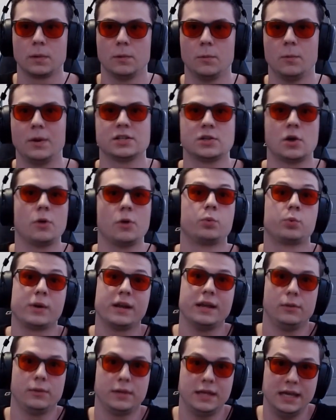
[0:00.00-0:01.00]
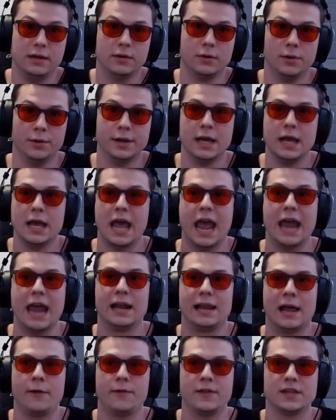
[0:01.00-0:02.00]
what is called real yield, and
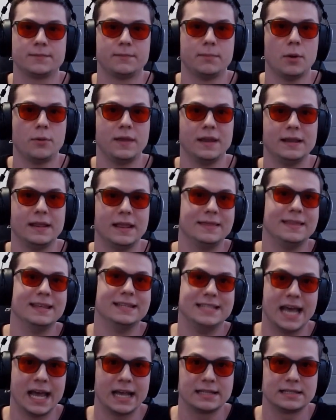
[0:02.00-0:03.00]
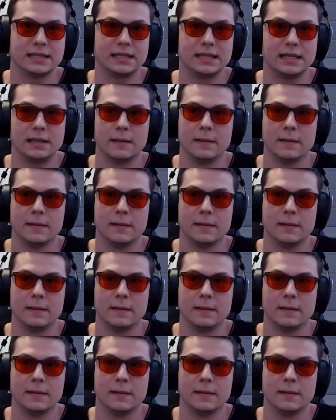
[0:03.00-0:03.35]
allow this both in the DEX,